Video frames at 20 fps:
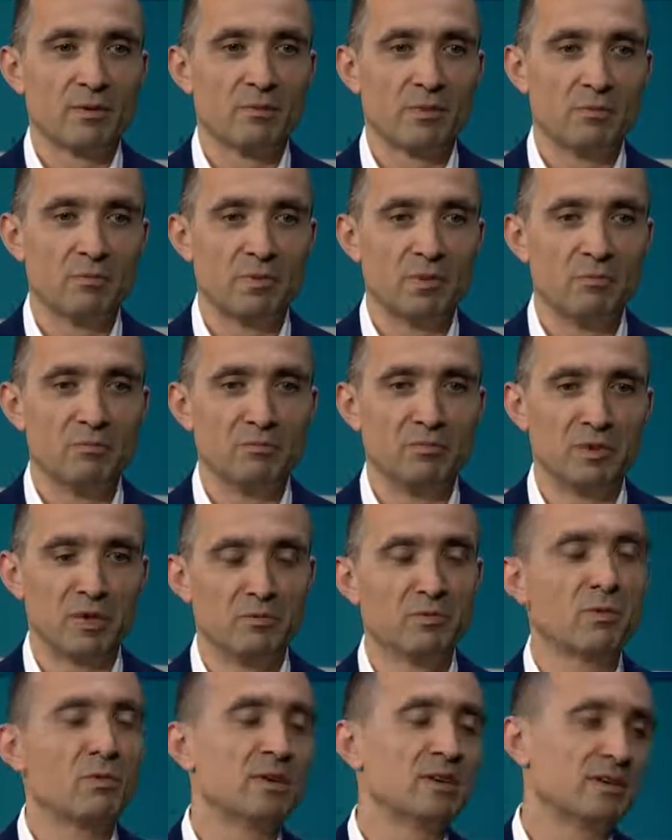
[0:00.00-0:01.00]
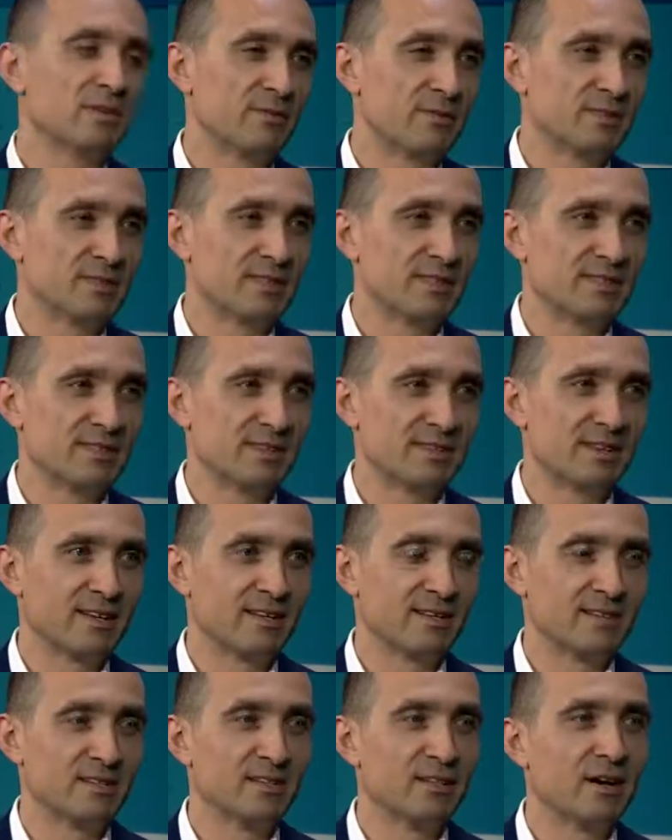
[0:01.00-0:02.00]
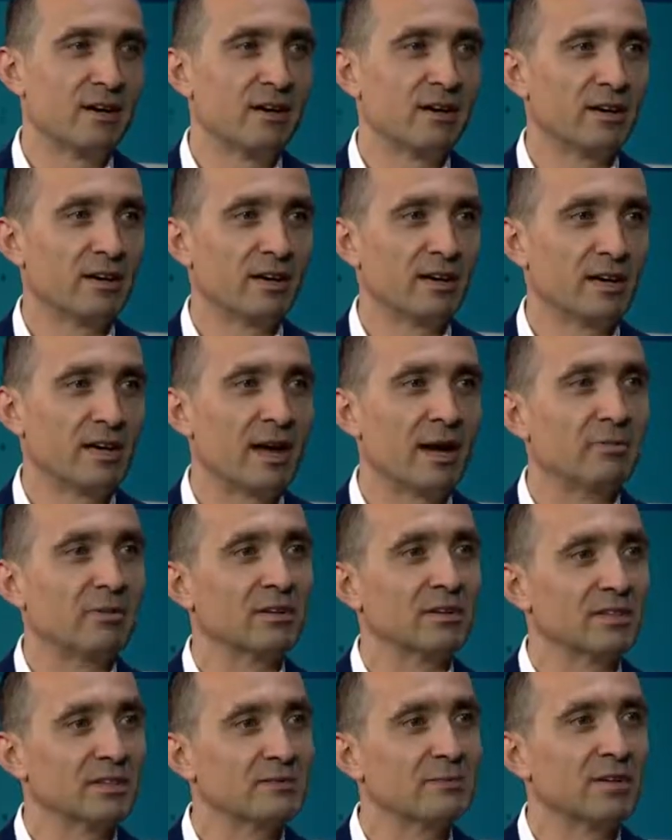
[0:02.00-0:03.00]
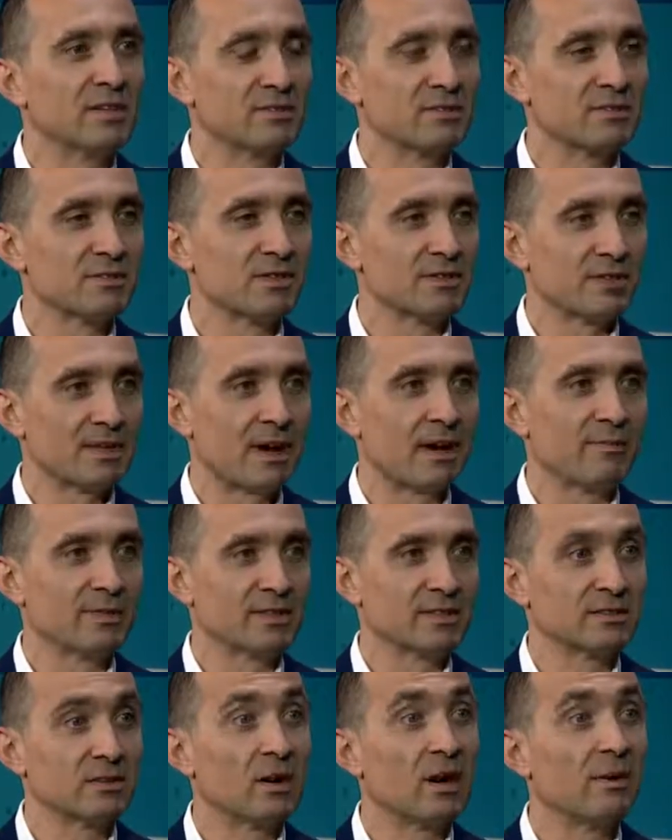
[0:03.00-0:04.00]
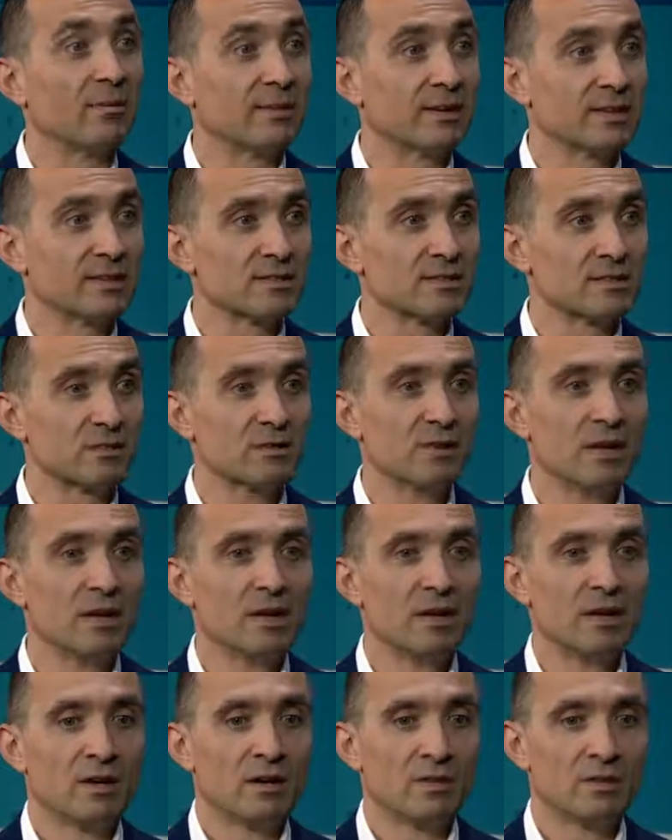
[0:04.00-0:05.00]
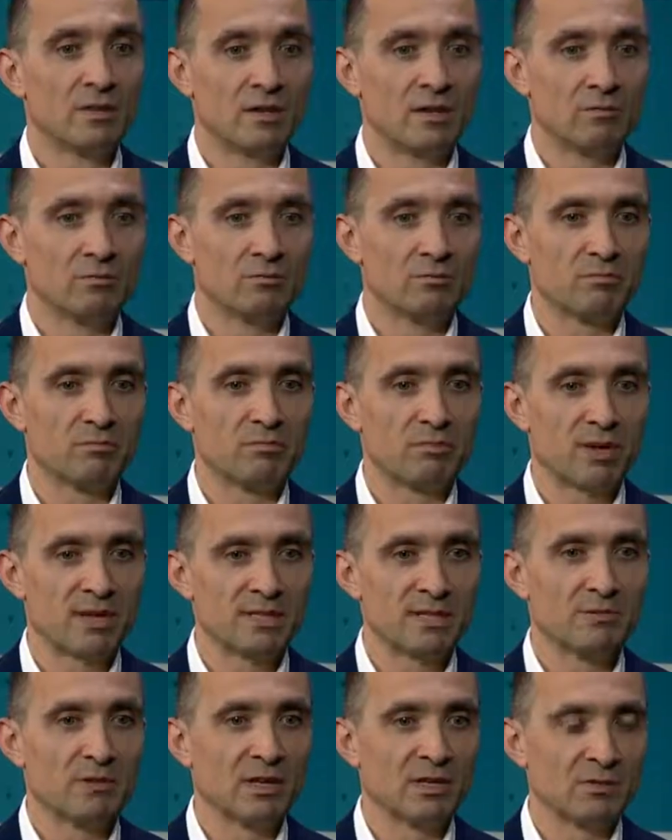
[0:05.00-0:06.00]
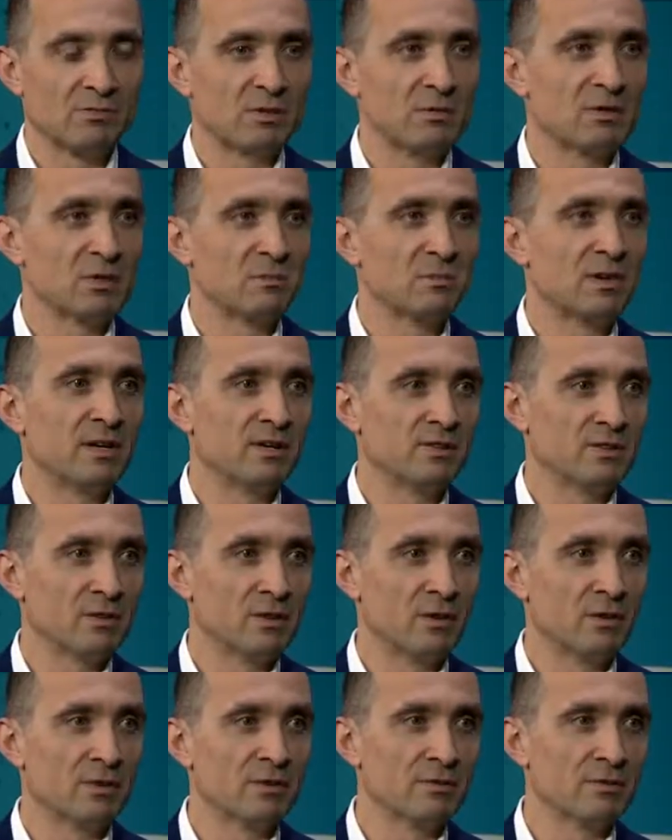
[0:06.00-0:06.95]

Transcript: The, the number one difference is that it's not a, a capital expense. It's not CapEx, OpEx. So the pricing model is pretty much pay-as-you-go.